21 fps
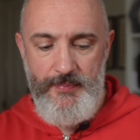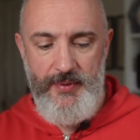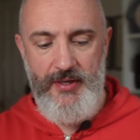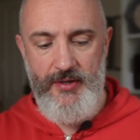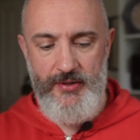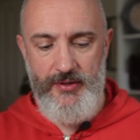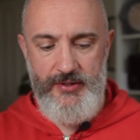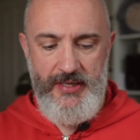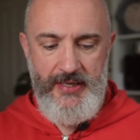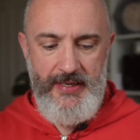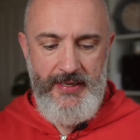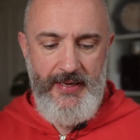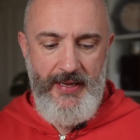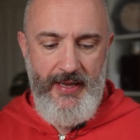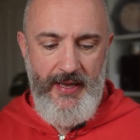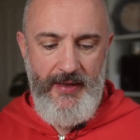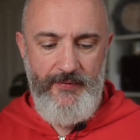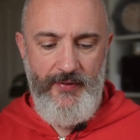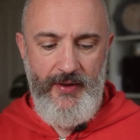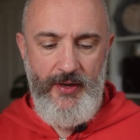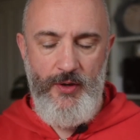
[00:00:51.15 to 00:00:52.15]
Because
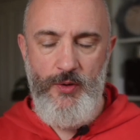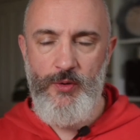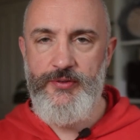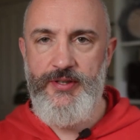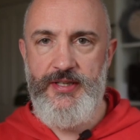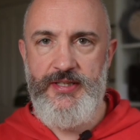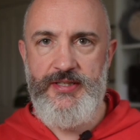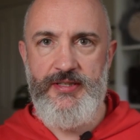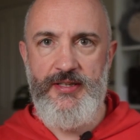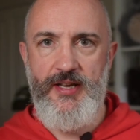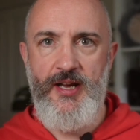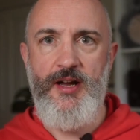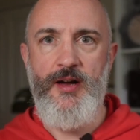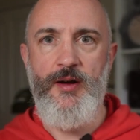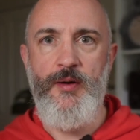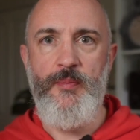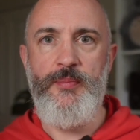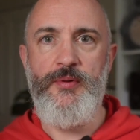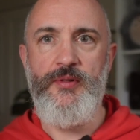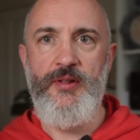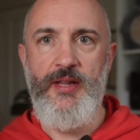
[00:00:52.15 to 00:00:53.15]
if I hold this
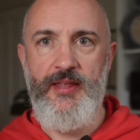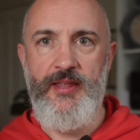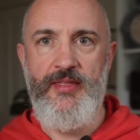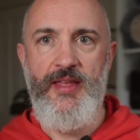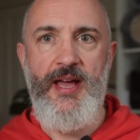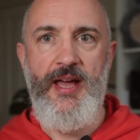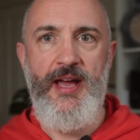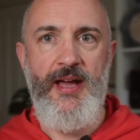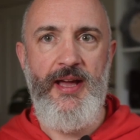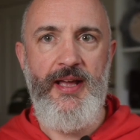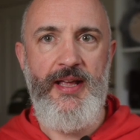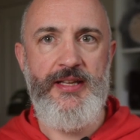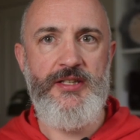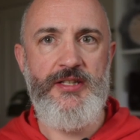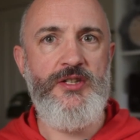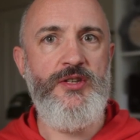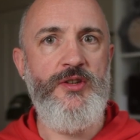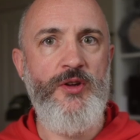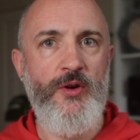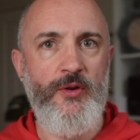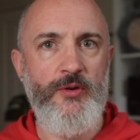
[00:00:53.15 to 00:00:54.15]
up like that, it's
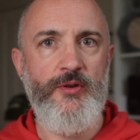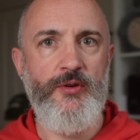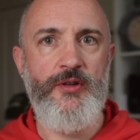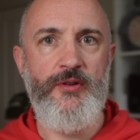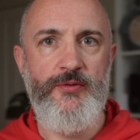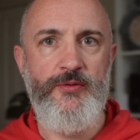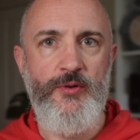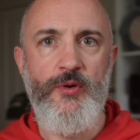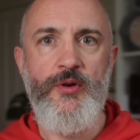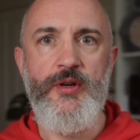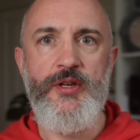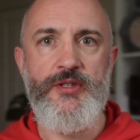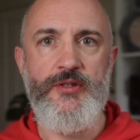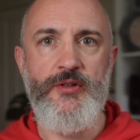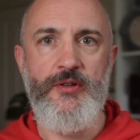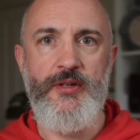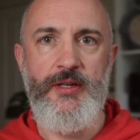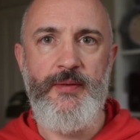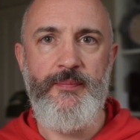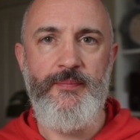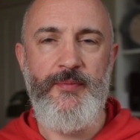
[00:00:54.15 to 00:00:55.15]
not going to focus
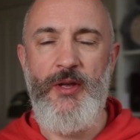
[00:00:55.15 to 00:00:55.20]
on it.